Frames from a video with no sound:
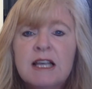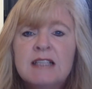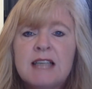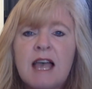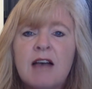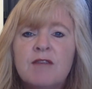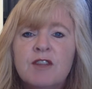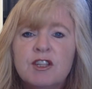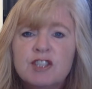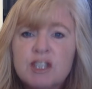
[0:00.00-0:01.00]
to have
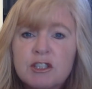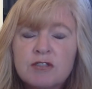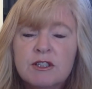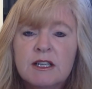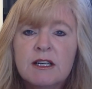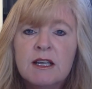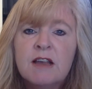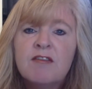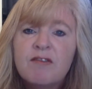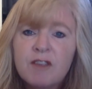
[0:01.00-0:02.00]
their children
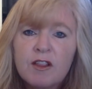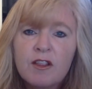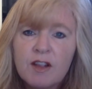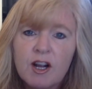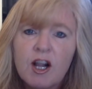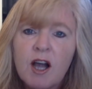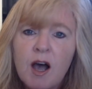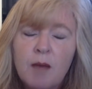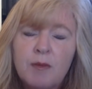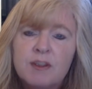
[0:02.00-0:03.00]
fill their cup,